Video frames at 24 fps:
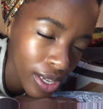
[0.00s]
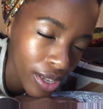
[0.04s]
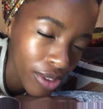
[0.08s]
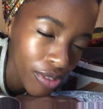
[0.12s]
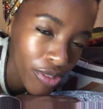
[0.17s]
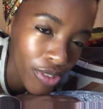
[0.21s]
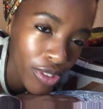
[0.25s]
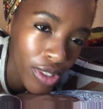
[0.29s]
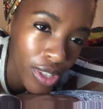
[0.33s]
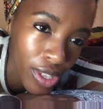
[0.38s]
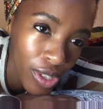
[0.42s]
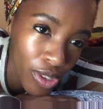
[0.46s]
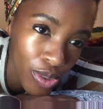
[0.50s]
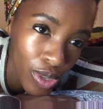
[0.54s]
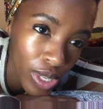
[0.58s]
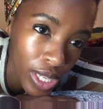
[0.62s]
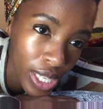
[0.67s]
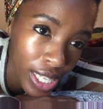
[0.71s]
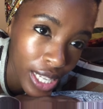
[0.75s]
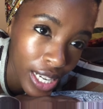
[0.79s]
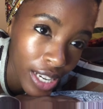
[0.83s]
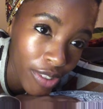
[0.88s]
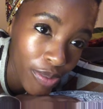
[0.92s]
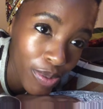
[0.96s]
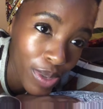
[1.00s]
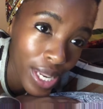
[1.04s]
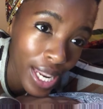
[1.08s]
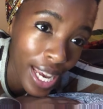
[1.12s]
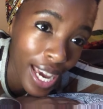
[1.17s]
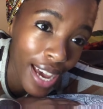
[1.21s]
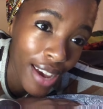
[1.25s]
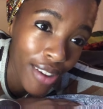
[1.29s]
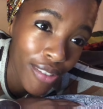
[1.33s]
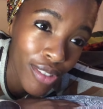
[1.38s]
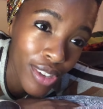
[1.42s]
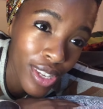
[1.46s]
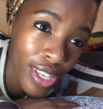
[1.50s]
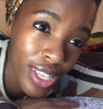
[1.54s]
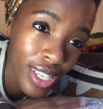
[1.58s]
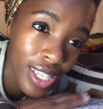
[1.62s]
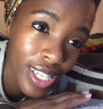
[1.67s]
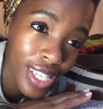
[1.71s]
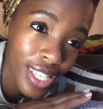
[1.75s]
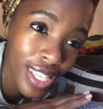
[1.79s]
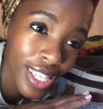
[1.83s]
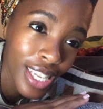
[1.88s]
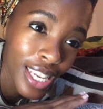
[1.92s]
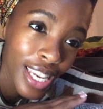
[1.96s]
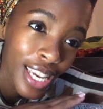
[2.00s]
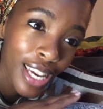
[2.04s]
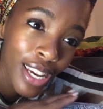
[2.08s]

And for this reason, I've been having just